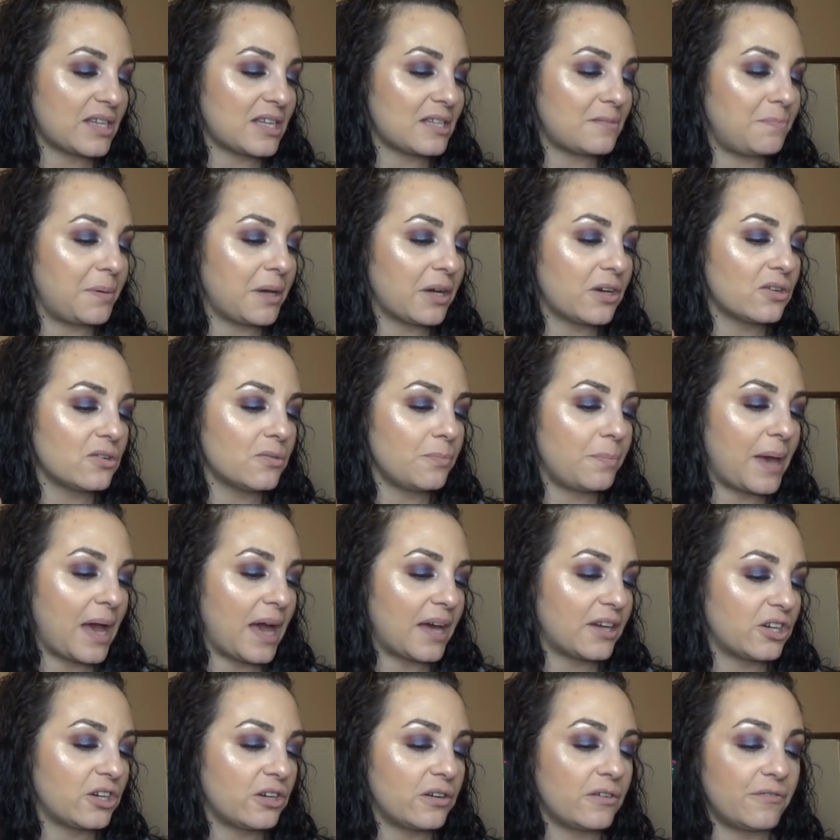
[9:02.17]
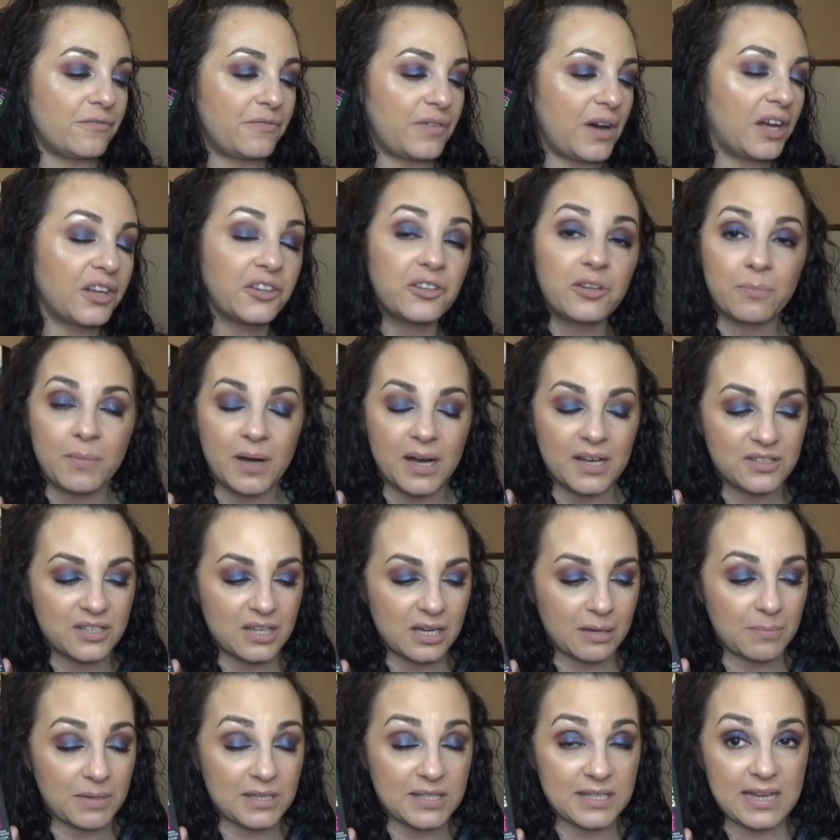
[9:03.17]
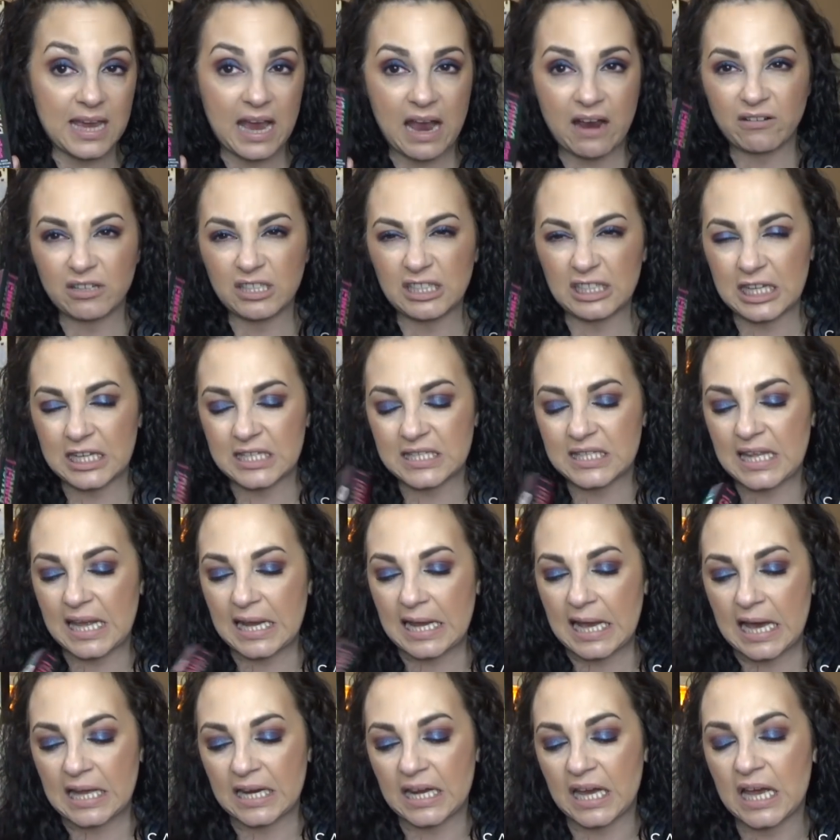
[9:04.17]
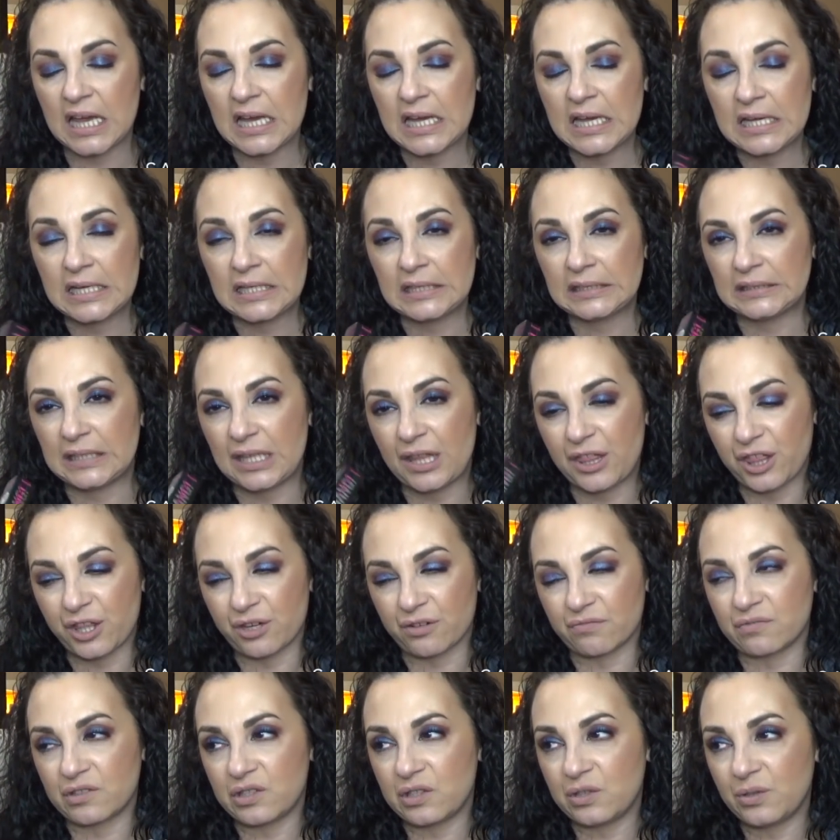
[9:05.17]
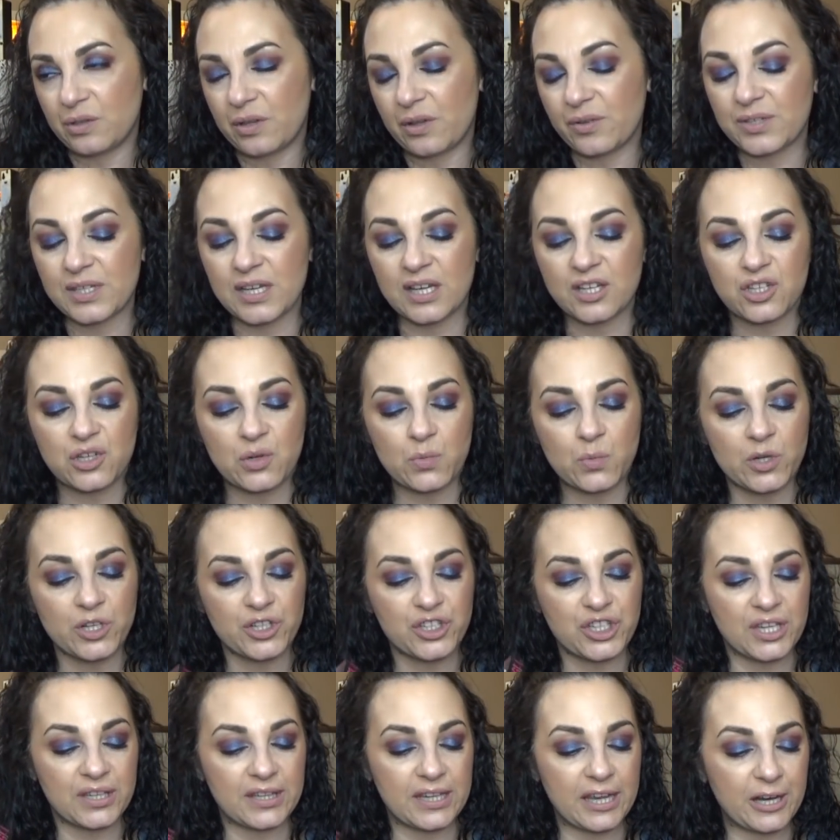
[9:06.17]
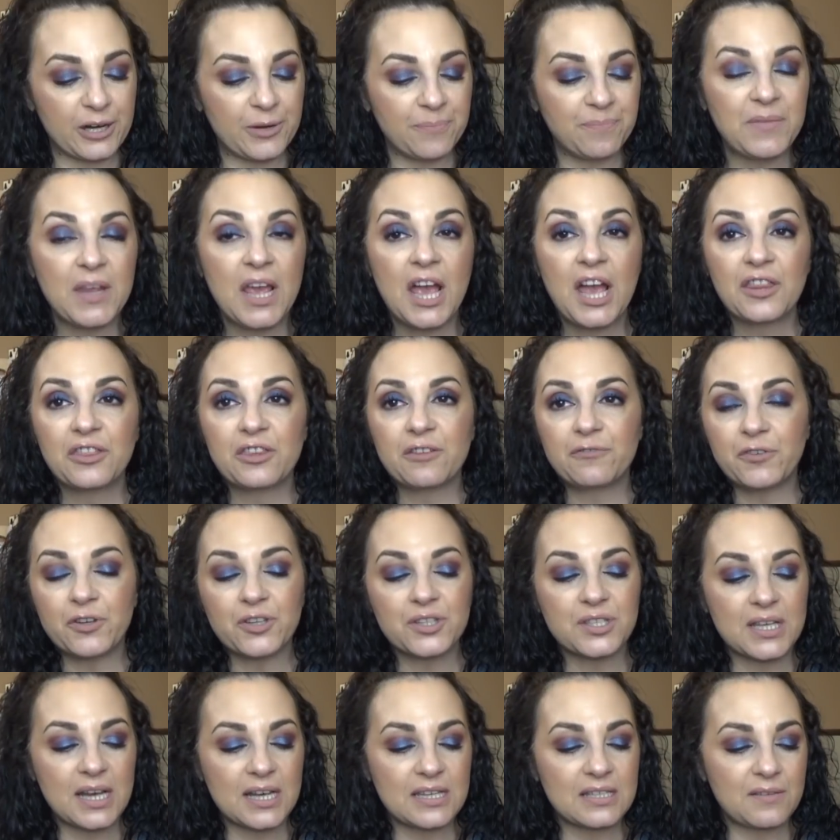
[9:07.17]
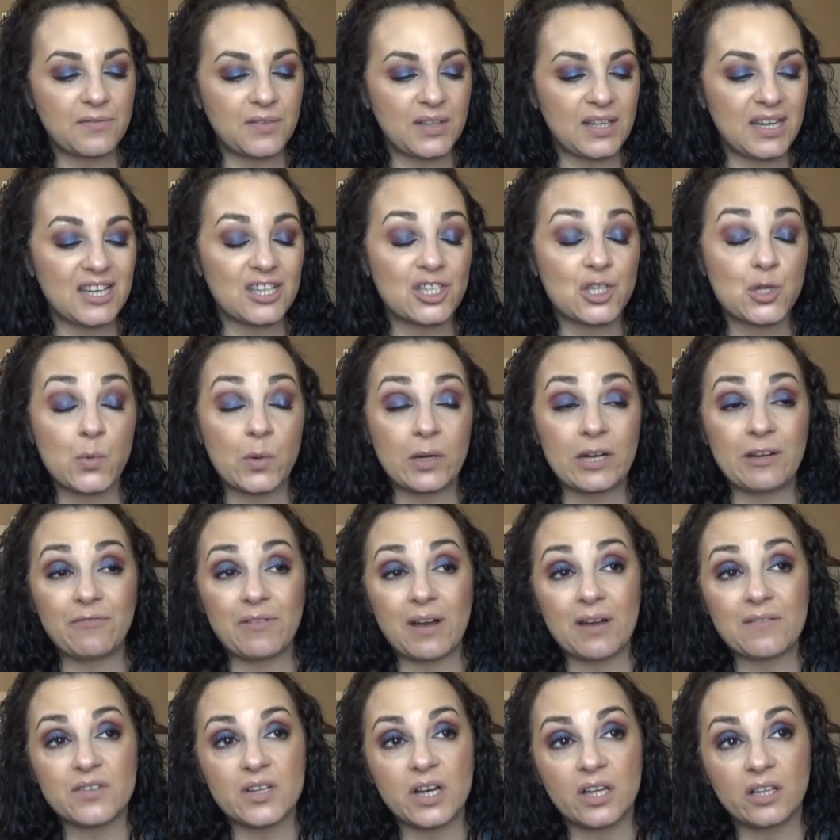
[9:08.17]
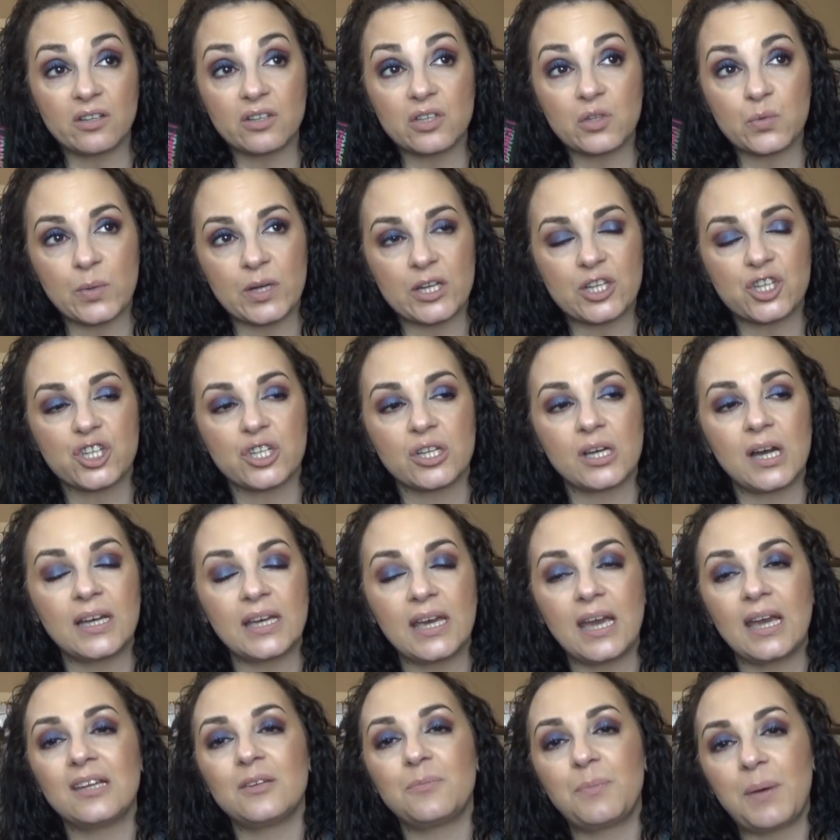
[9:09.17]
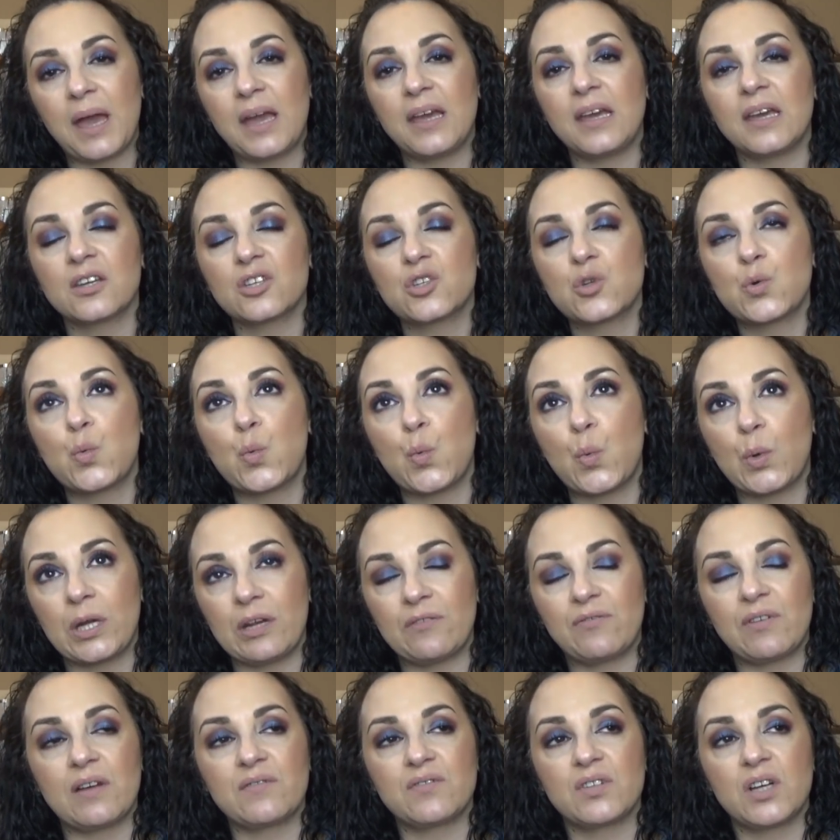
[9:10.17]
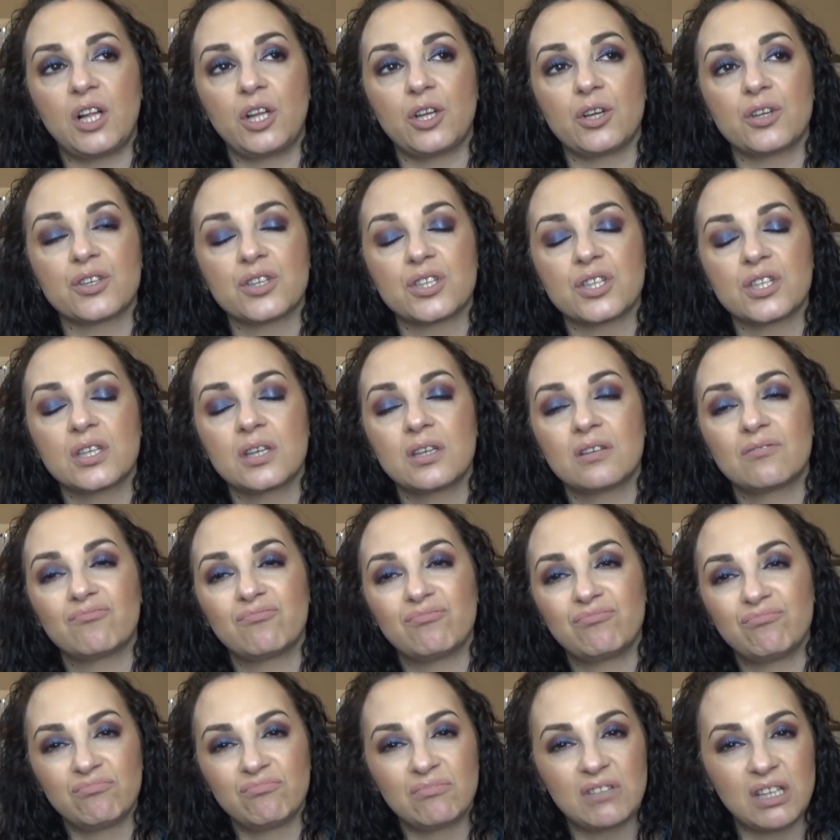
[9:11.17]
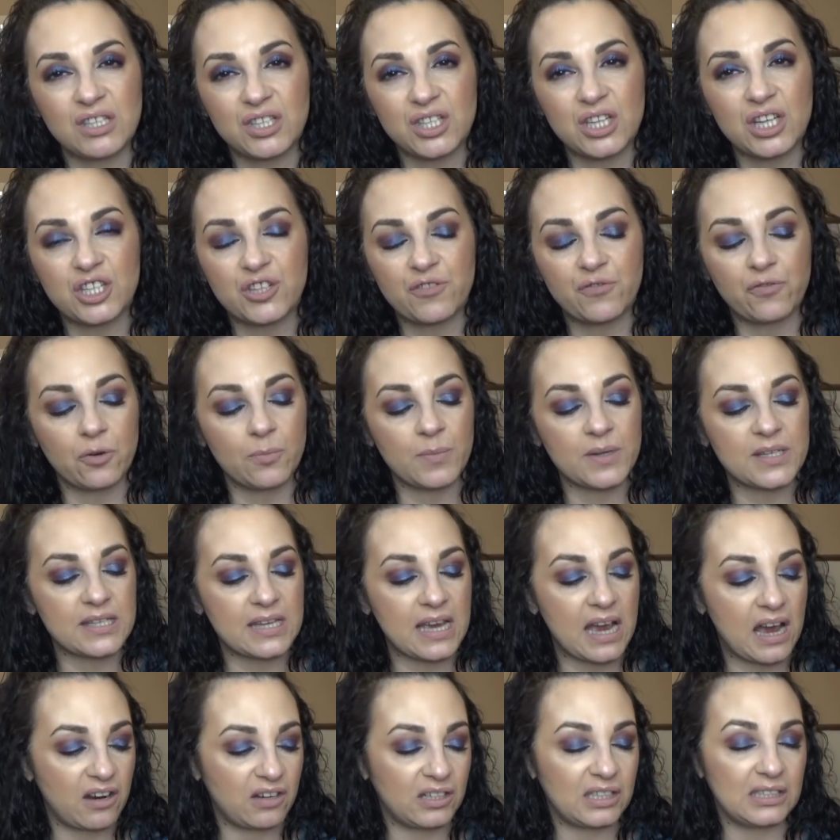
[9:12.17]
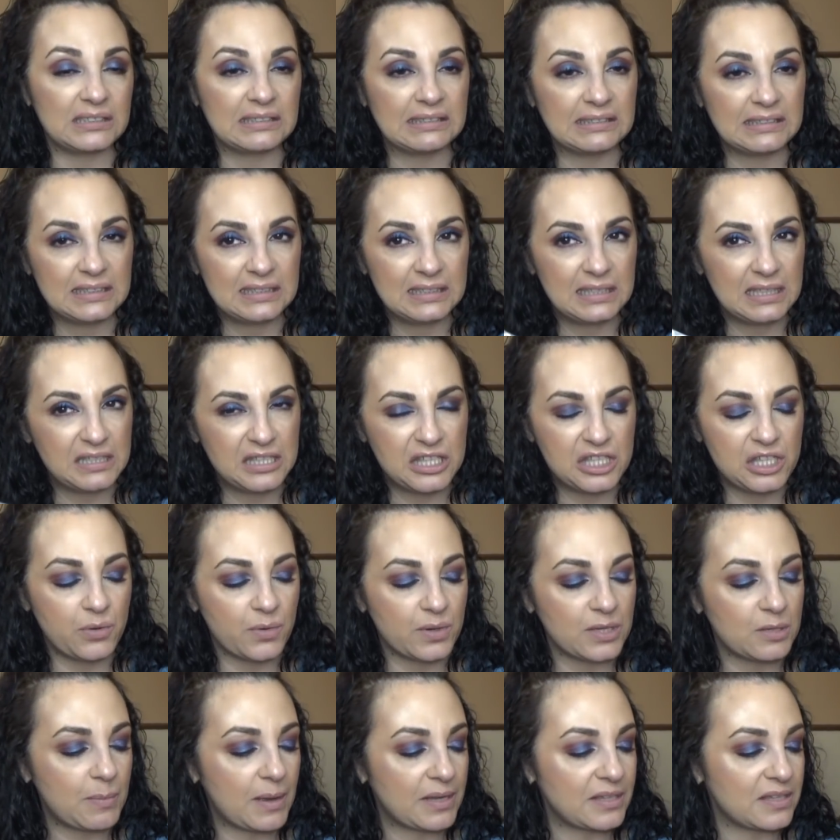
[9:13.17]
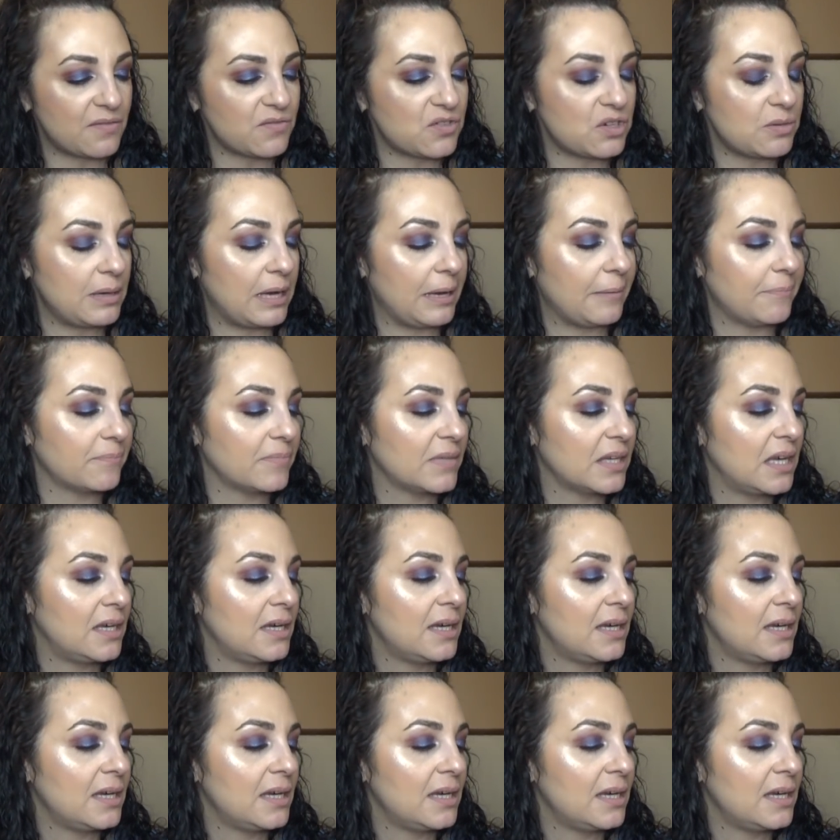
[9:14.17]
It says bigger, badder, volumizing mascara. I guess they gotta throw those extra words in there. The full size of it is $25, which I hate paying $25 and such for a mascara. It's so expensive to me.